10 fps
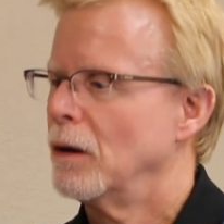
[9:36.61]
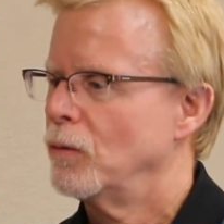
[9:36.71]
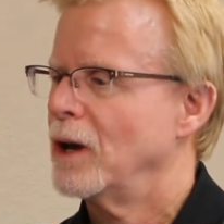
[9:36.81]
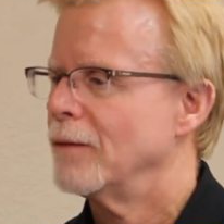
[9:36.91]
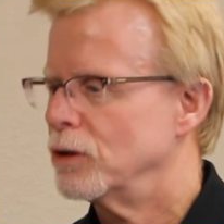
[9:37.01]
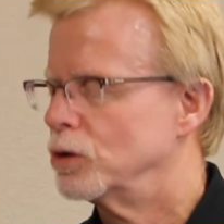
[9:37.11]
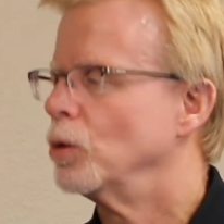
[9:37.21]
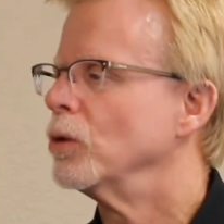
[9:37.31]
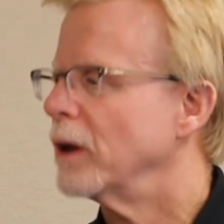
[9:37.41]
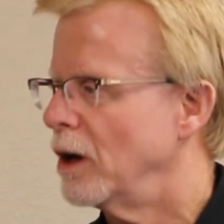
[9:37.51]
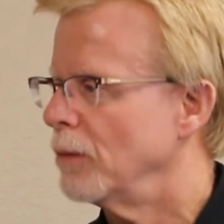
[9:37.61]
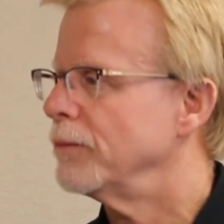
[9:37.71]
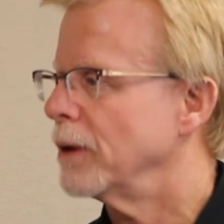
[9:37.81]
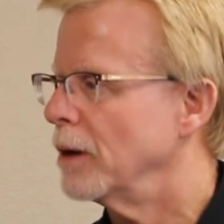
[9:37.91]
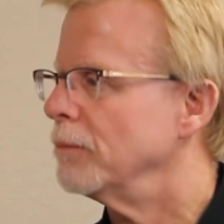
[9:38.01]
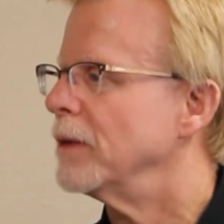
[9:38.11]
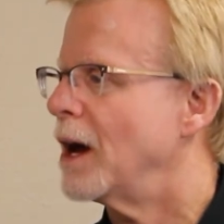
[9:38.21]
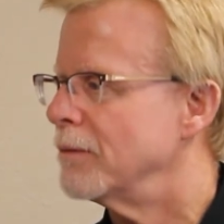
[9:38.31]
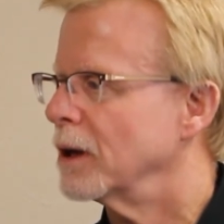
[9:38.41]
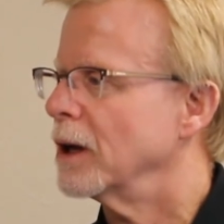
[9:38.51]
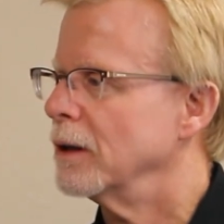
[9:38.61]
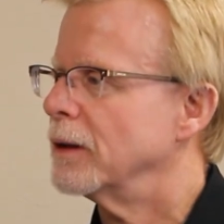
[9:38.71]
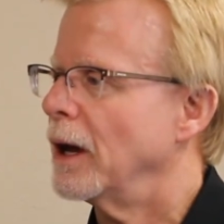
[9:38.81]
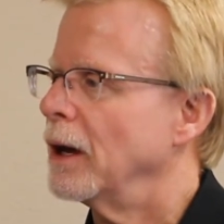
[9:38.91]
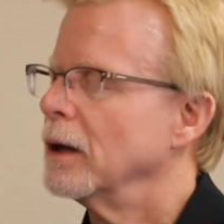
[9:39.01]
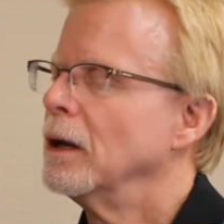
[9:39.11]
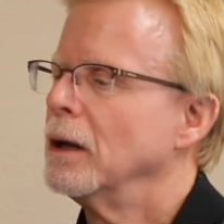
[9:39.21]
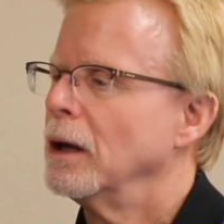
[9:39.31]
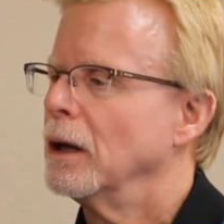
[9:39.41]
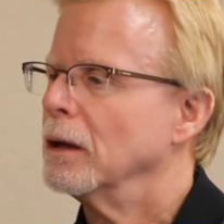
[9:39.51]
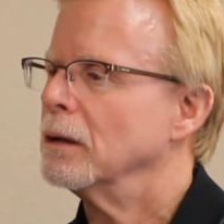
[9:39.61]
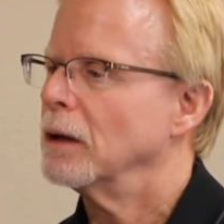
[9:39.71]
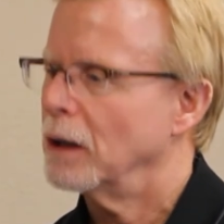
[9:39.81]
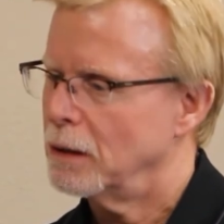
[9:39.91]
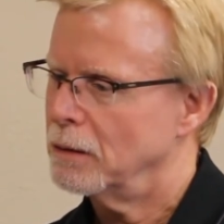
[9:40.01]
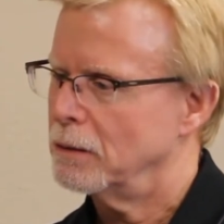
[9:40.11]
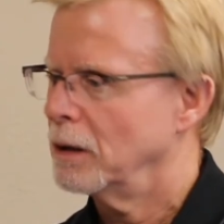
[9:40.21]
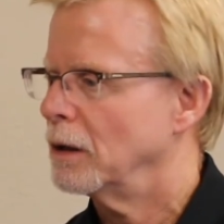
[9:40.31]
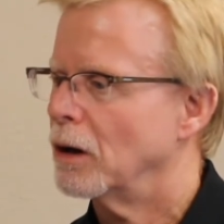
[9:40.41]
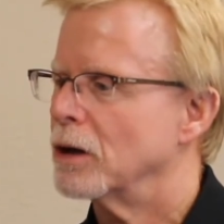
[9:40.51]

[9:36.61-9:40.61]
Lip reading: we have a tool to help them navigate that in our